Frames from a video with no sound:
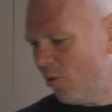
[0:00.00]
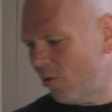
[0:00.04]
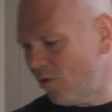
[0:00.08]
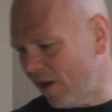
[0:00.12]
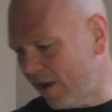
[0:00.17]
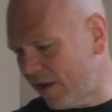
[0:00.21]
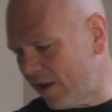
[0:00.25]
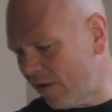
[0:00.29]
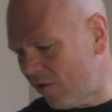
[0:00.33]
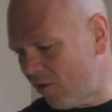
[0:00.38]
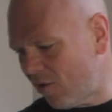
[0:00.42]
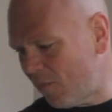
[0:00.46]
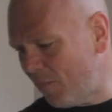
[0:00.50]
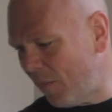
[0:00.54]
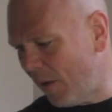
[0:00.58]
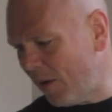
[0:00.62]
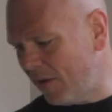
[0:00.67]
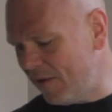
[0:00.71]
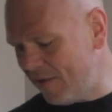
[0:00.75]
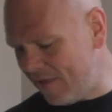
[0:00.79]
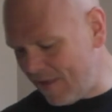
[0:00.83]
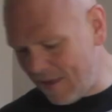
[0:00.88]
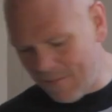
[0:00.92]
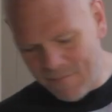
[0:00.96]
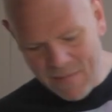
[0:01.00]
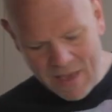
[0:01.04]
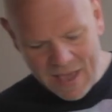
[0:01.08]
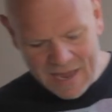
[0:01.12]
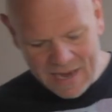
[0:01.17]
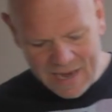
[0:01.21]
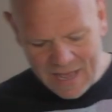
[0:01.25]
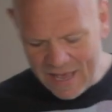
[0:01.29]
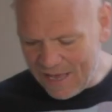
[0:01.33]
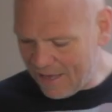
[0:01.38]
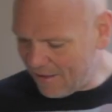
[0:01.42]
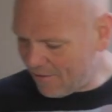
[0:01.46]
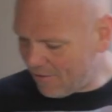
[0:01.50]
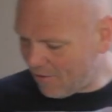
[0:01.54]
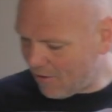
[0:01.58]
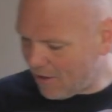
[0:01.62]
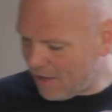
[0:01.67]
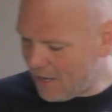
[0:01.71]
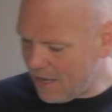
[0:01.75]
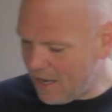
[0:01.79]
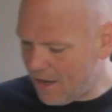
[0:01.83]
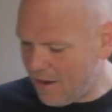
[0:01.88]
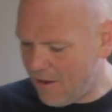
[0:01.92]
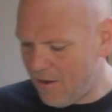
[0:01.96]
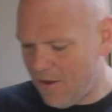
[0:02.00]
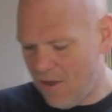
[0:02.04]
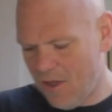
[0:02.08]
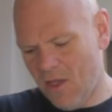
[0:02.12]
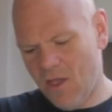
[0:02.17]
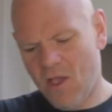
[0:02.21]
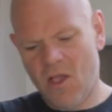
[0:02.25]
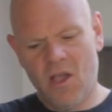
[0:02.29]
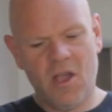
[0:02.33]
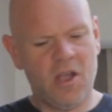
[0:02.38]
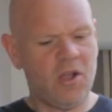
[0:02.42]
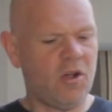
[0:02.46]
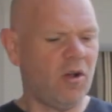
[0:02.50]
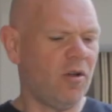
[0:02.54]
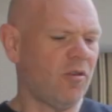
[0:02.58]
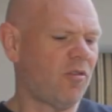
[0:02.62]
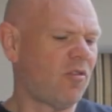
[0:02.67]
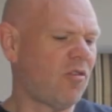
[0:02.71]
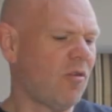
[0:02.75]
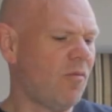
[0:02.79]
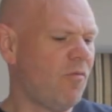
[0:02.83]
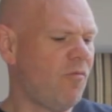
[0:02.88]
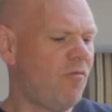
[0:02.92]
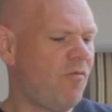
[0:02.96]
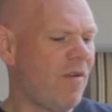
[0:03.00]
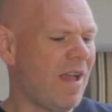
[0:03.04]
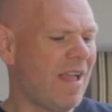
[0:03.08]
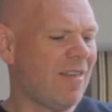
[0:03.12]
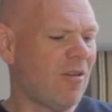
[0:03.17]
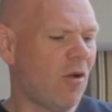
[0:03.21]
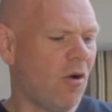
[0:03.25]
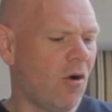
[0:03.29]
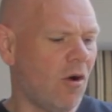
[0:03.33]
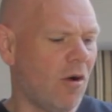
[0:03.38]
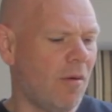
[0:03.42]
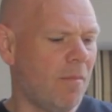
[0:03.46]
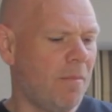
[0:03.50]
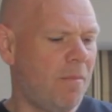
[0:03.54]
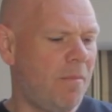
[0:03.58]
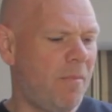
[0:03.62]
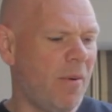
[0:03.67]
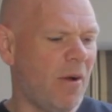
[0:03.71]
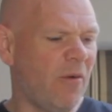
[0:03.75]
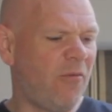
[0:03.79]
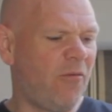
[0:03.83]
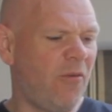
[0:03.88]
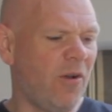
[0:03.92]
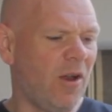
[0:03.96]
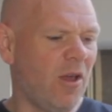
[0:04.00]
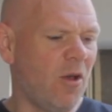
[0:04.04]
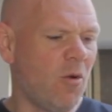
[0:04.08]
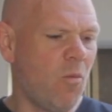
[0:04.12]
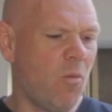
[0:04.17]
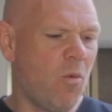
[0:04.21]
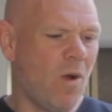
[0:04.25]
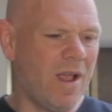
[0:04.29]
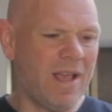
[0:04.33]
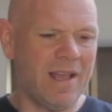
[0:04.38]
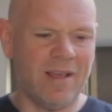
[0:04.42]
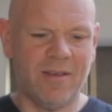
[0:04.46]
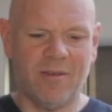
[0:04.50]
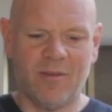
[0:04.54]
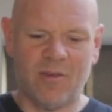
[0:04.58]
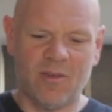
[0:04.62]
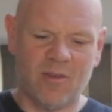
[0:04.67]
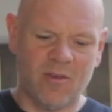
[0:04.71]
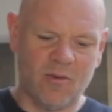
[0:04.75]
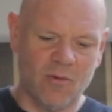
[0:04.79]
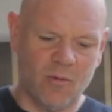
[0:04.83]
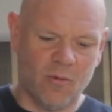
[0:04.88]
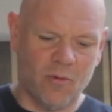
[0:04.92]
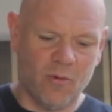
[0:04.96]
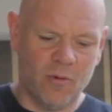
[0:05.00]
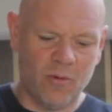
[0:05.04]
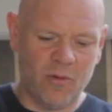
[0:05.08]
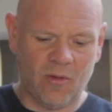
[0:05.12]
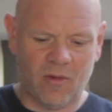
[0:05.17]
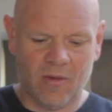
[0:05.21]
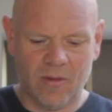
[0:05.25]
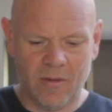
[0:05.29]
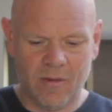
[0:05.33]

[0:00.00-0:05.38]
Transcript: like a spicy mayonnaise. So here I've got some red hot buffalo wings sauce,